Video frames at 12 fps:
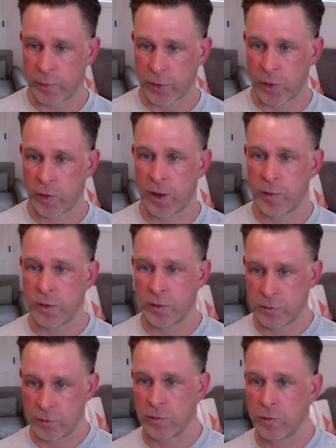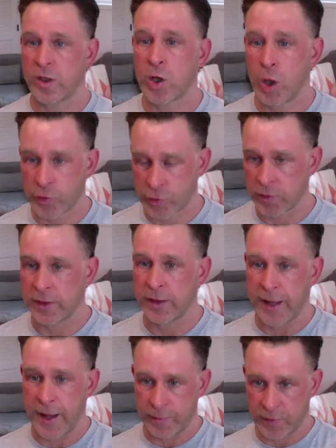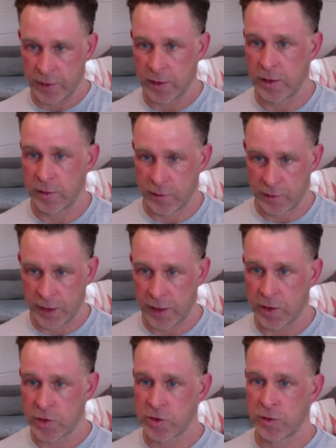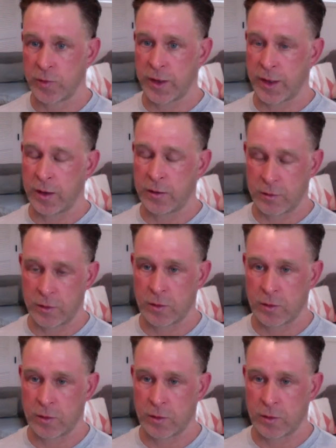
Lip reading: program and we culturally adapted it into Danish, and we had,